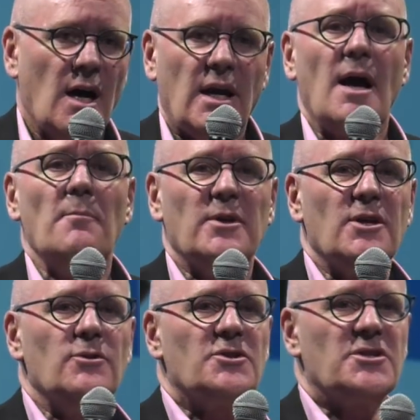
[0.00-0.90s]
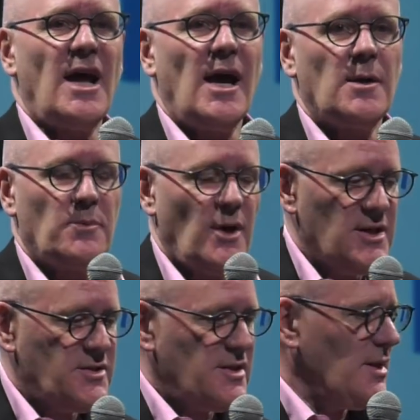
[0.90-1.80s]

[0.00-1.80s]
A company whose stock price